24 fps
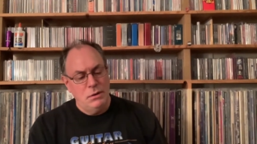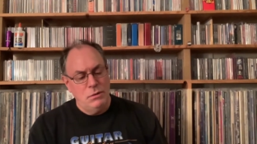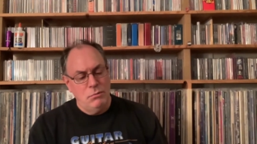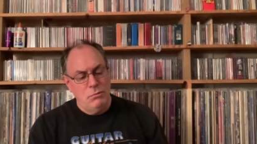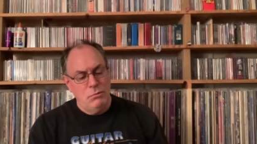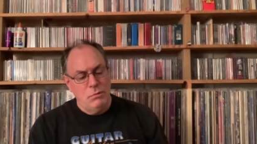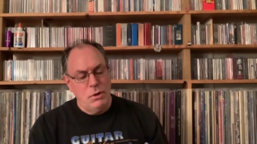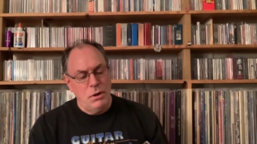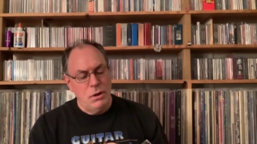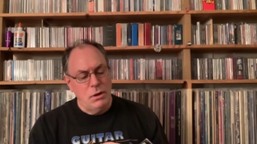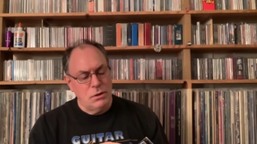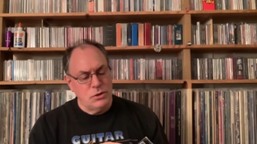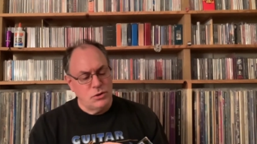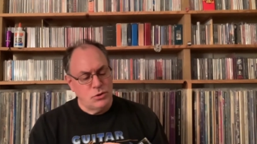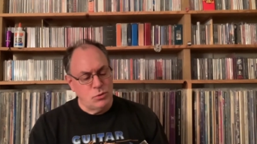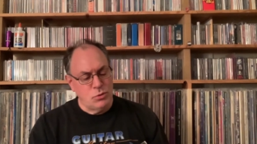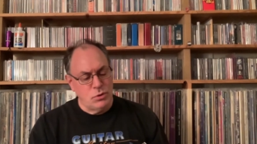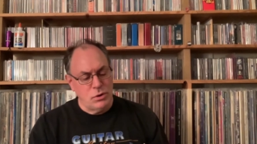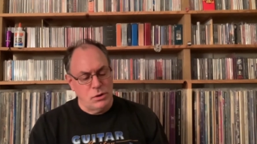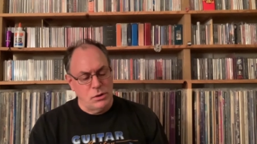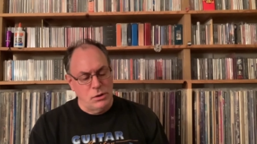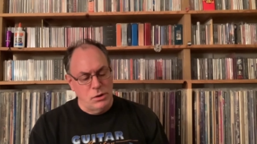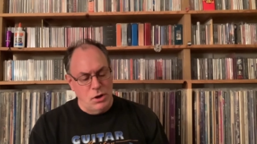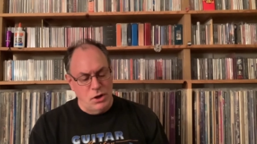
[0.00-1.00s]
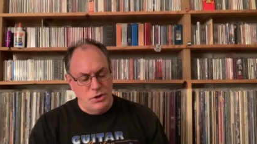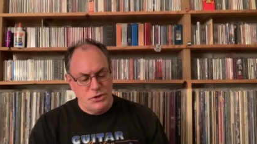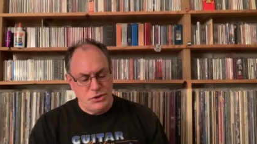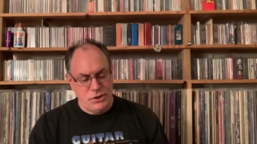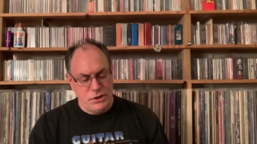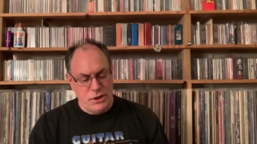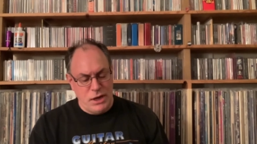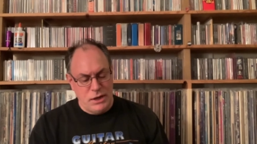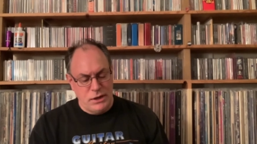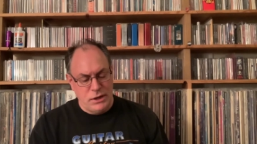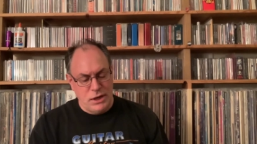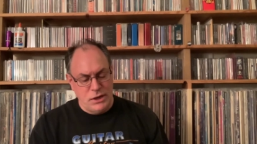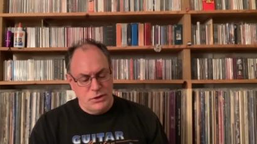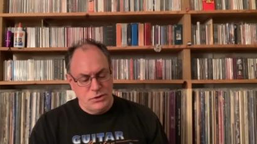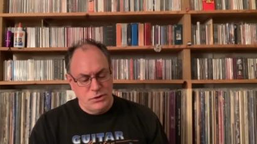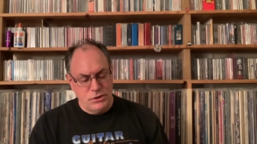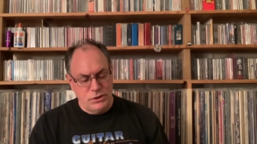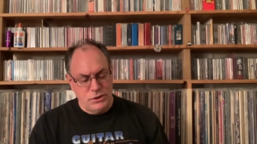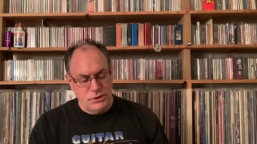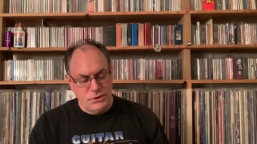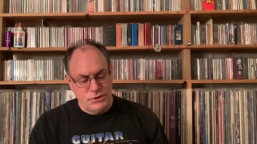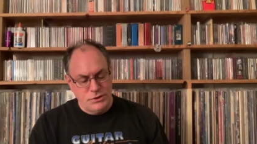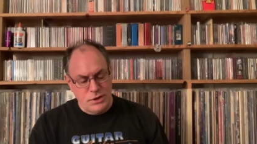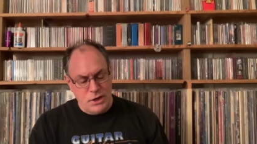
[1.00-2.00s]
Well, sort of glossy, I guess you
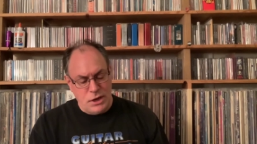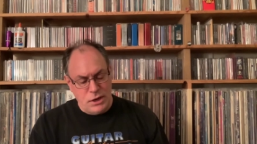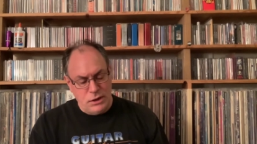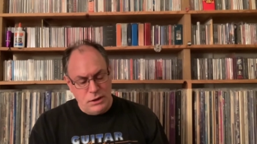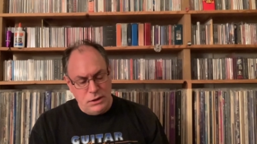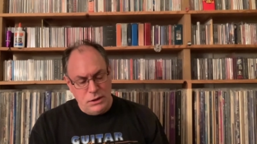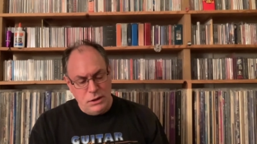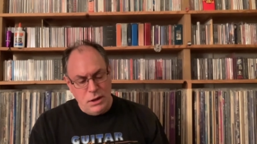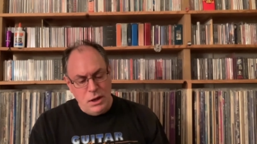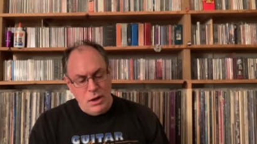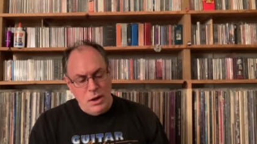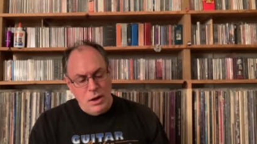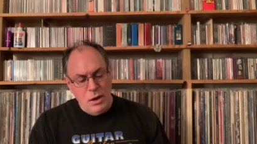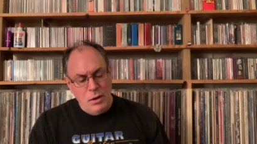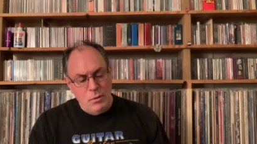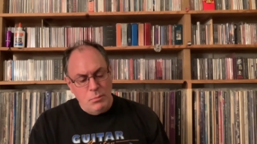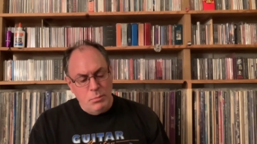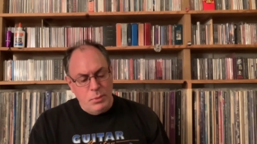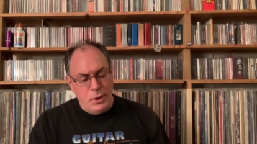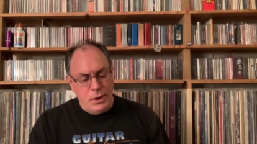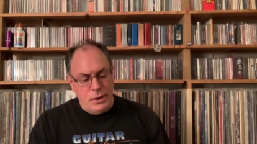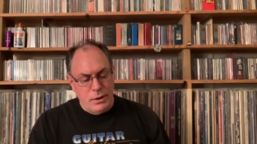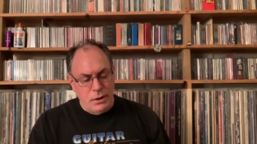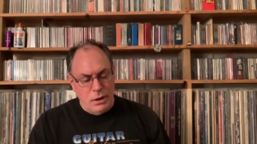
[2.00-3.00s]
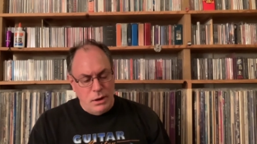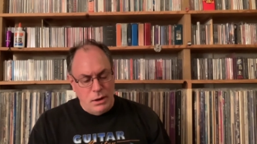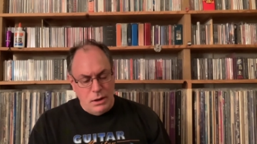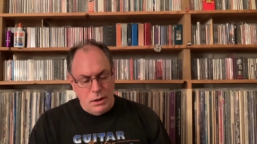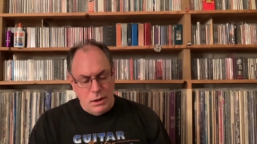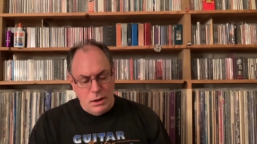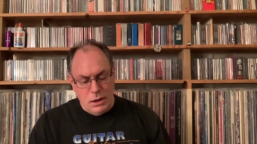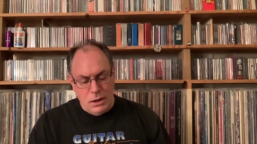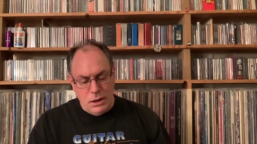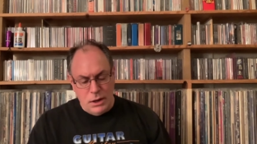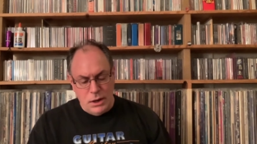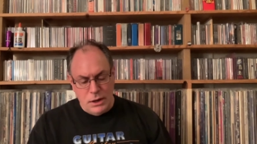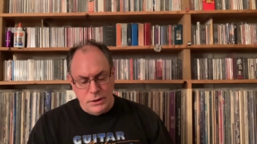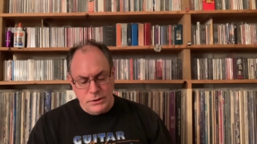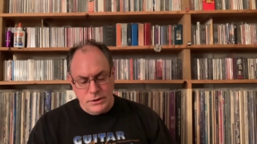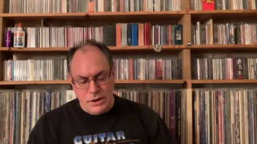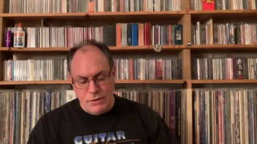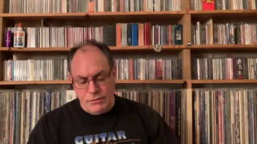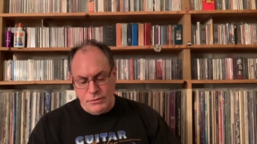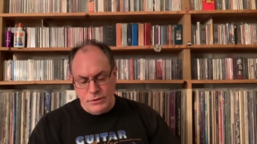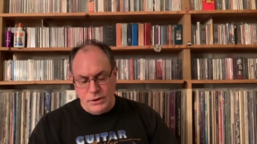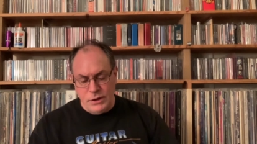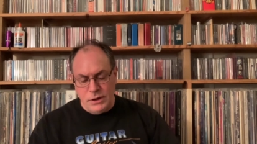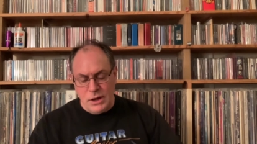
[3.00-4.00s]
could say. But
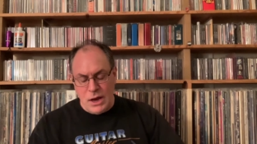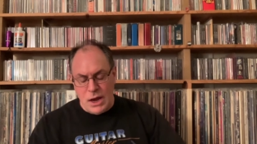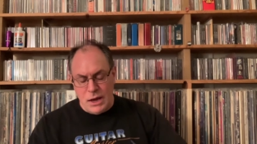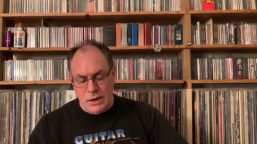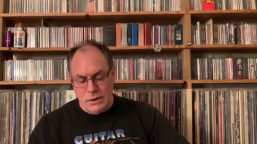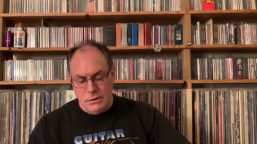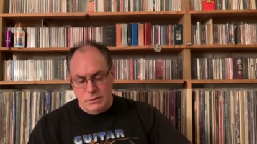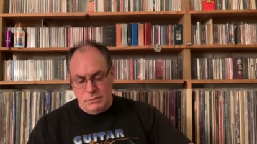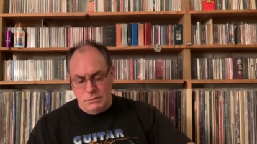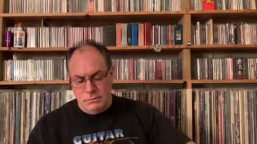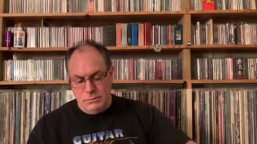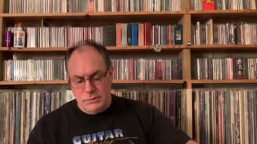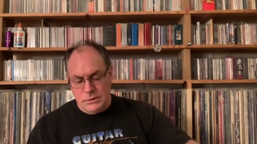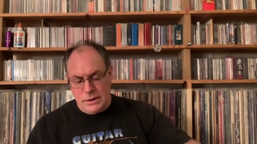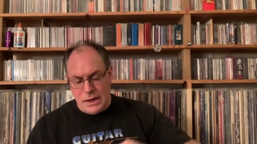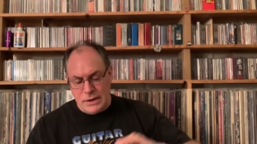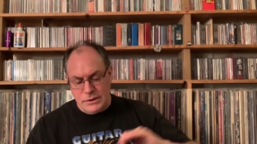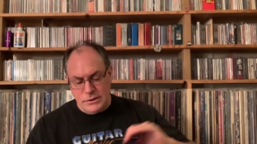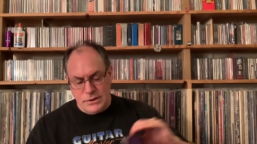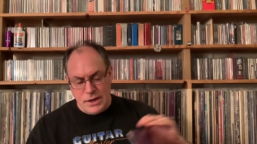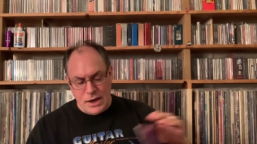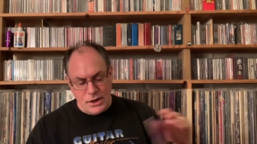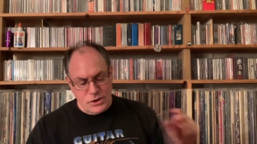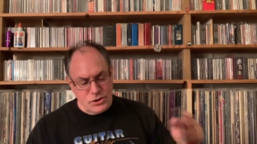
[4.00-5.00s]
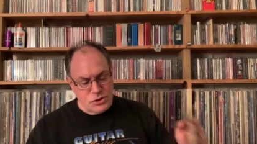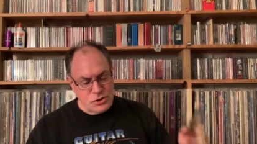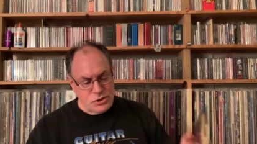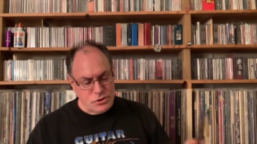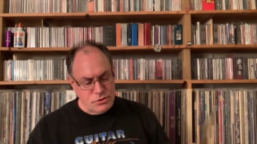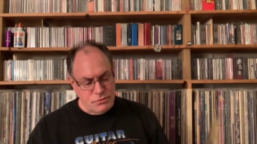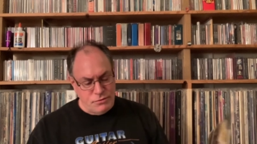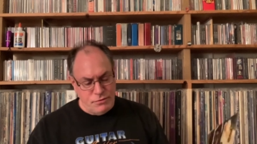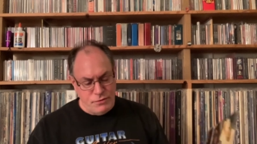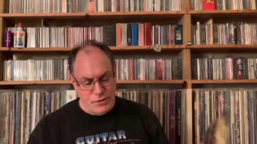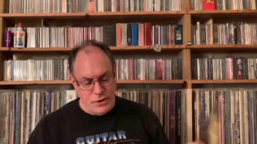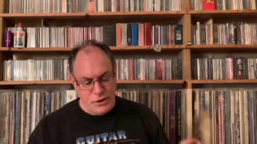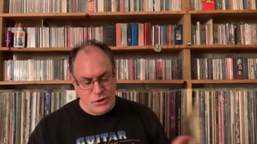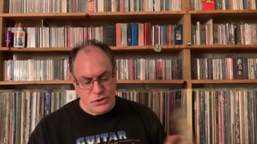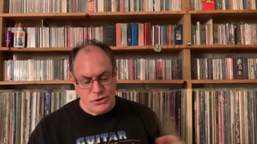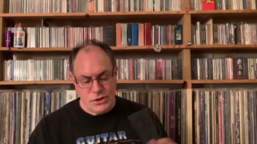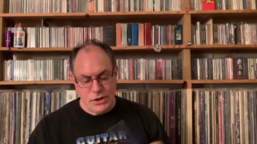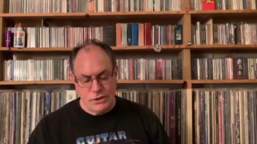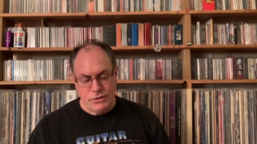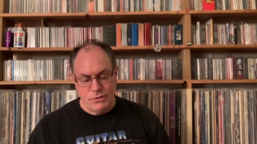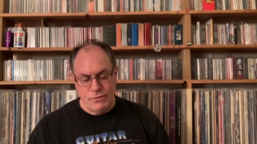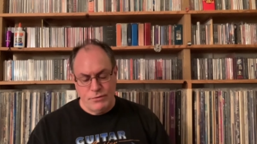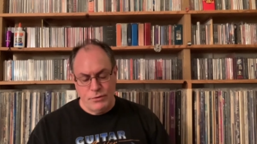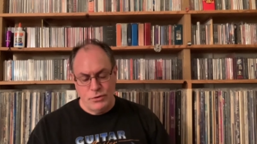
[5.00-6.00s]
definitely not that textured finish
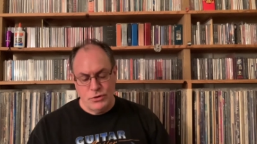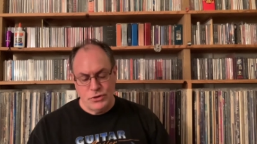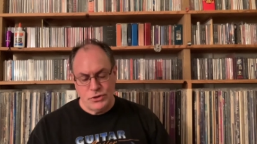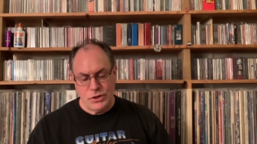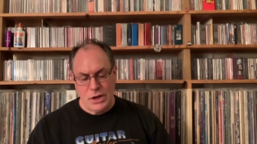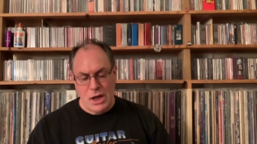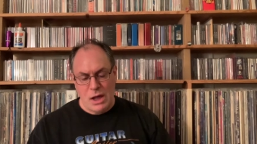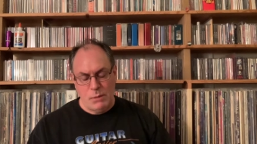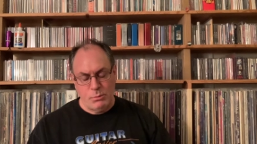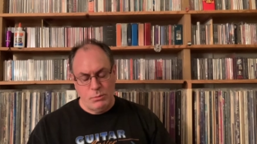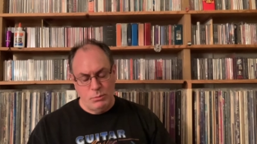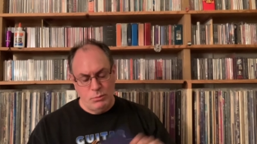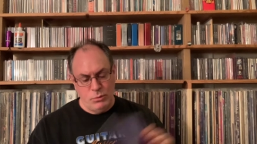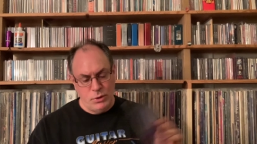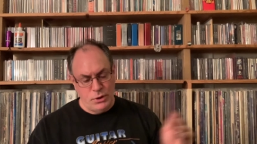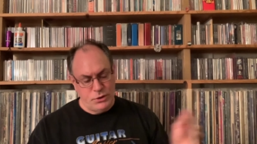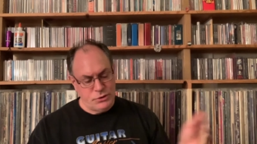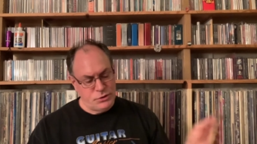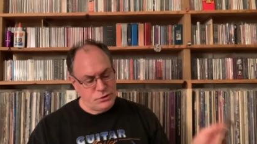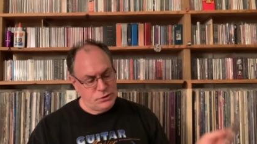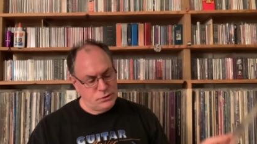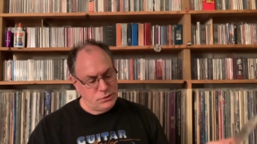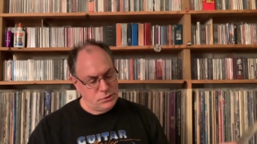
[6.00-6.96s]
that the first album was.